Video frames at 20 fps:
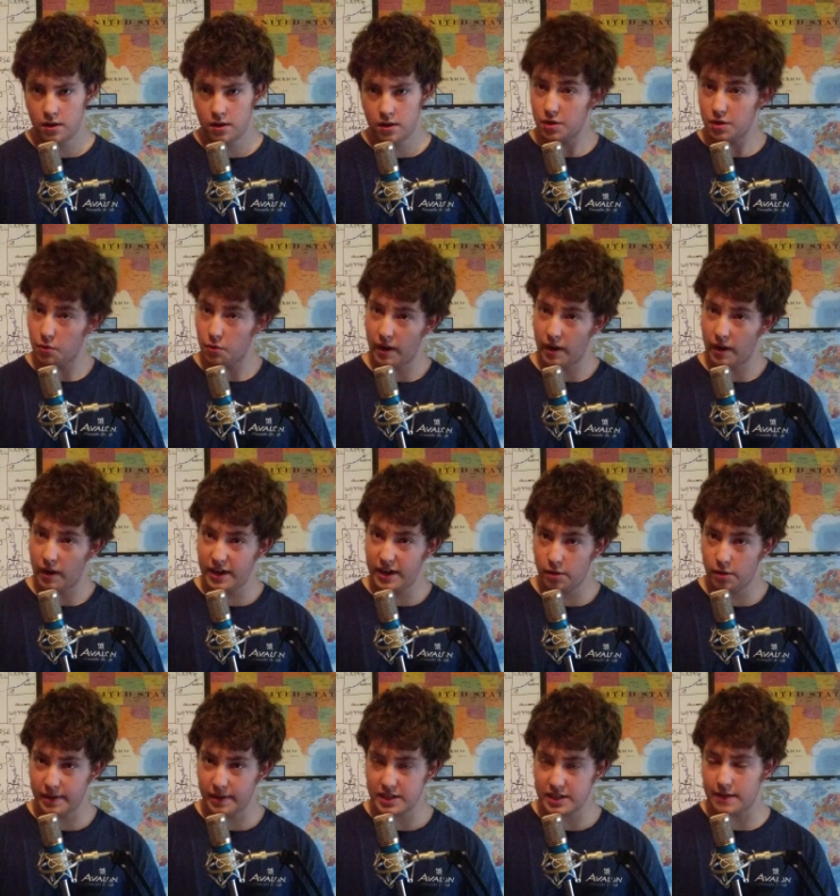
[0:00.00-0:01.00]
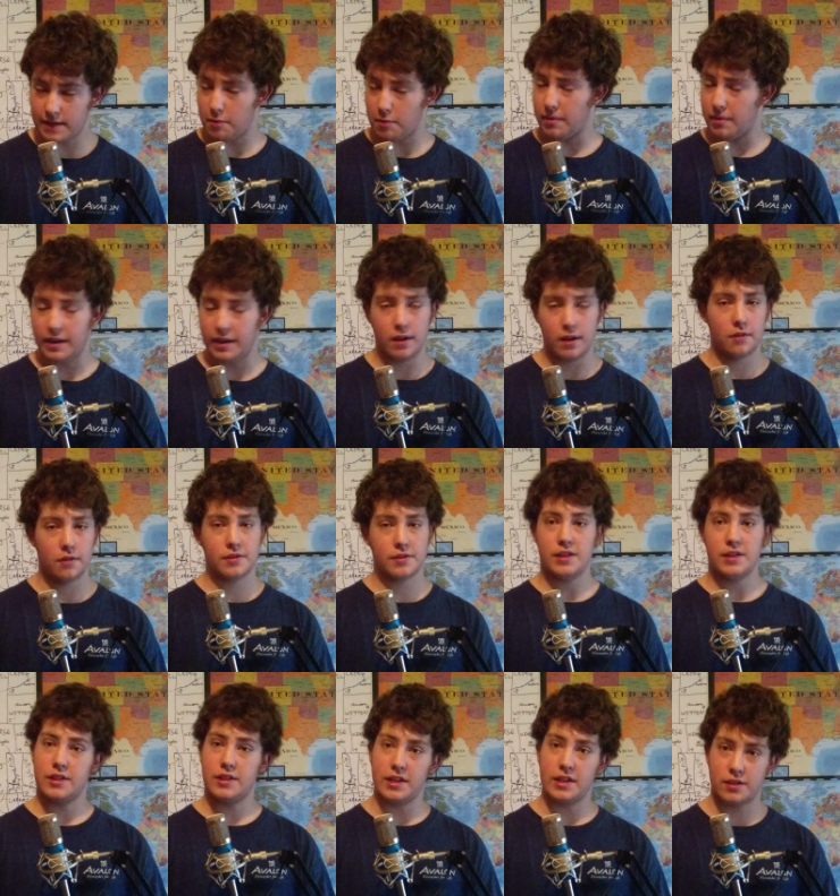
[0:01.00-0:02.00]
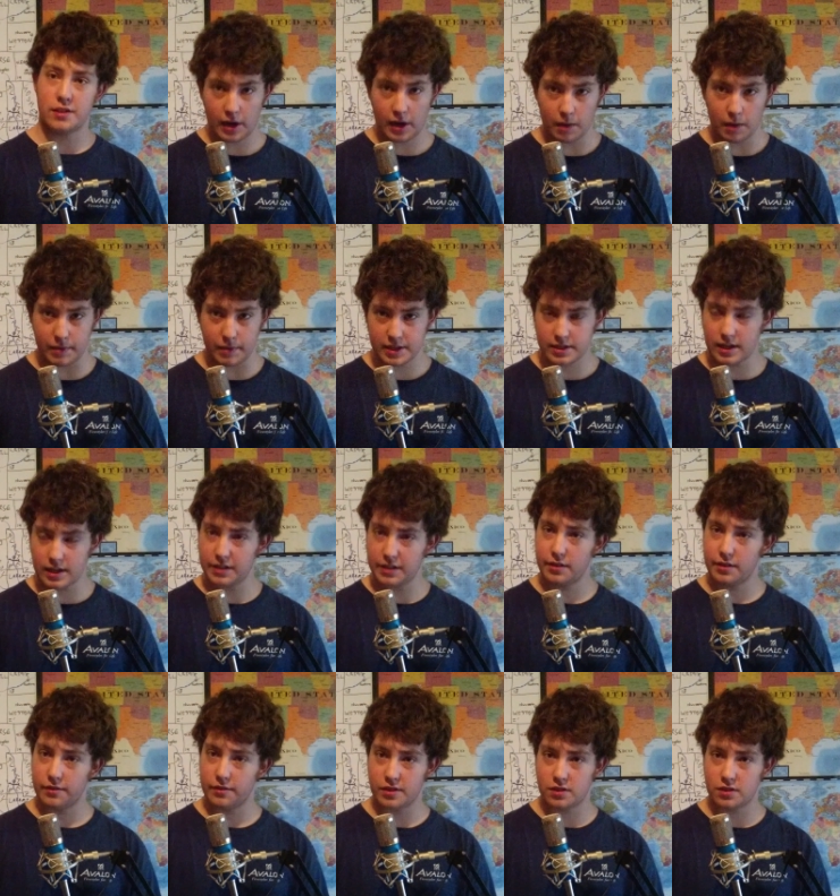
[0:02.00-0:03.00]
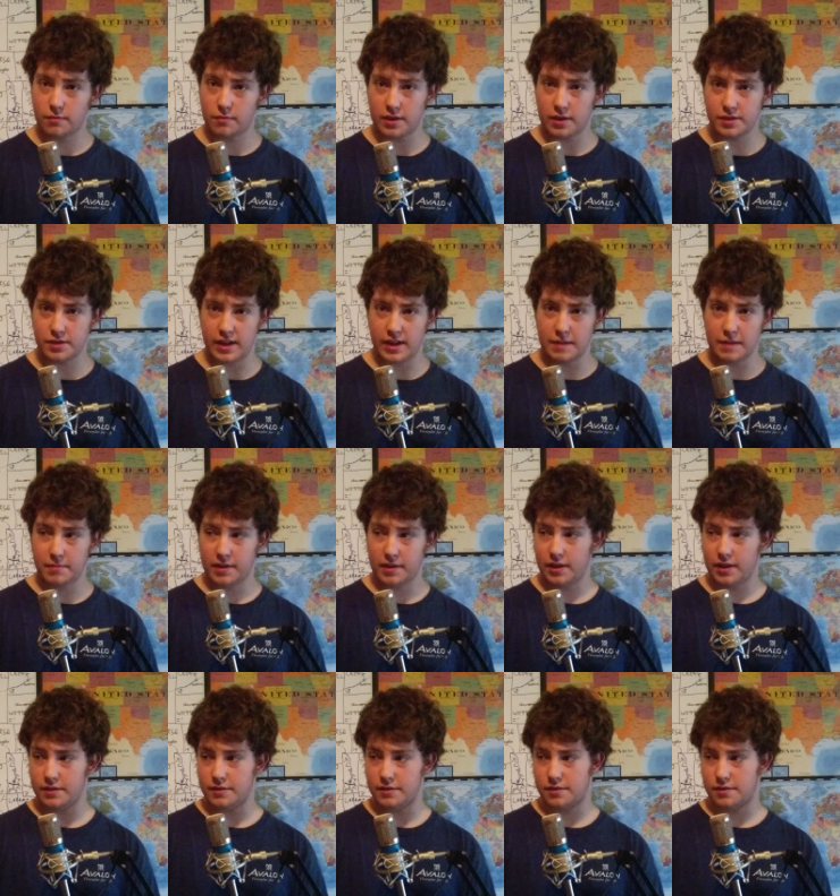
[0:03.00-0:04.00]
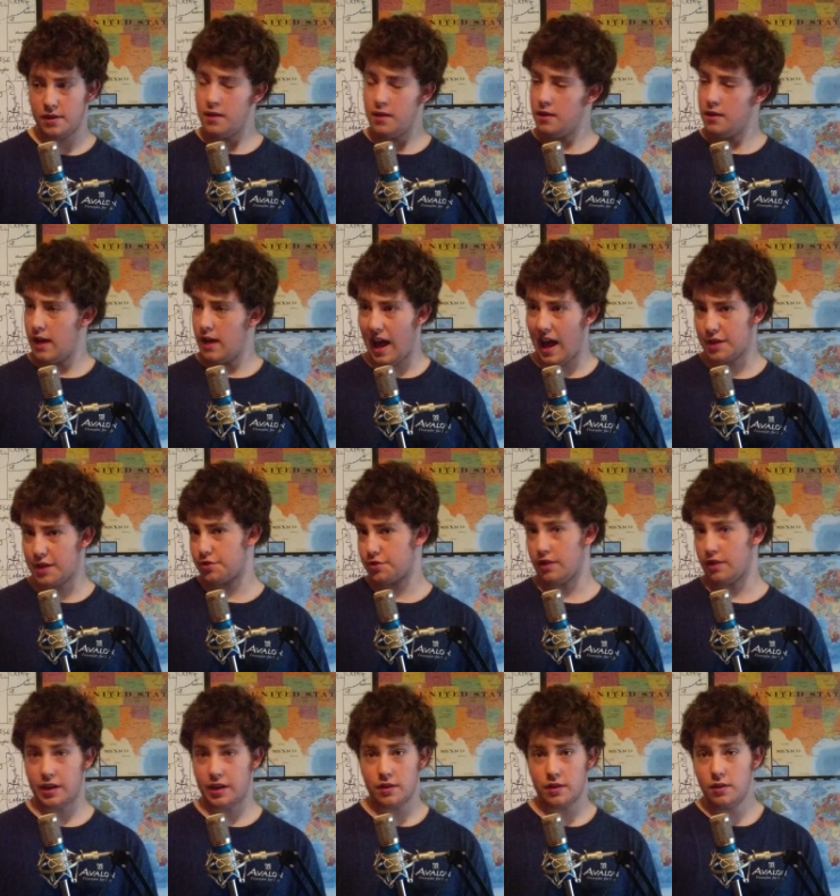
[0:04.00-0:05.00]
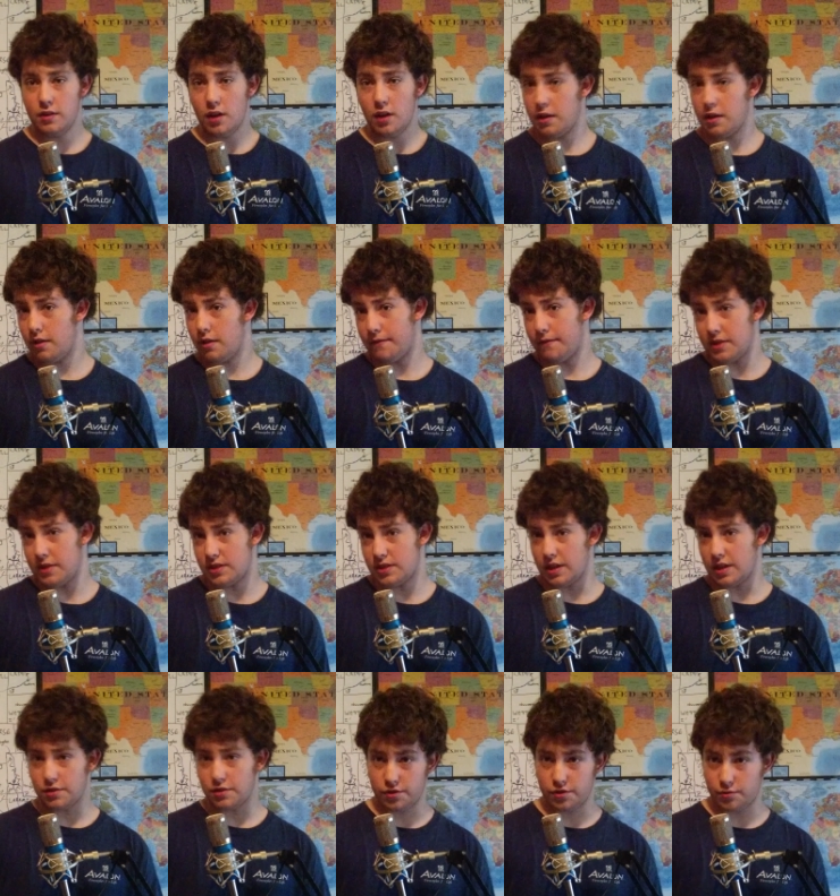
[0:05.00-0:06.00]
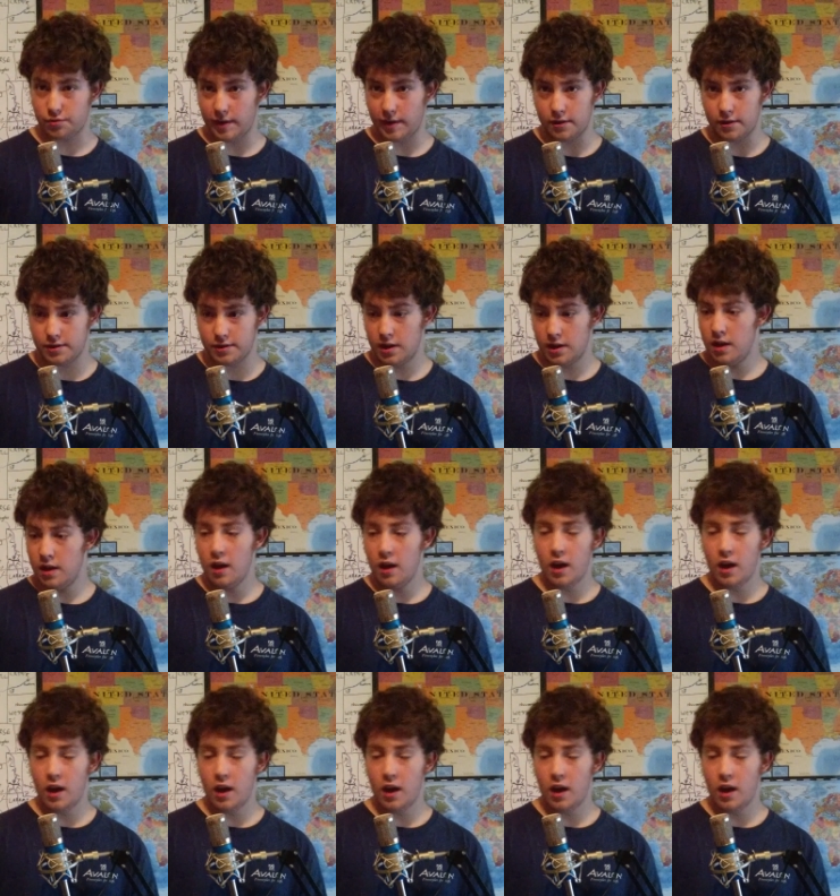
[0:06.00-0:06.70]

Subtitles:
So Wyoming, as everybody knows, is a square, but it's not the only square state because actually none of the states are squares.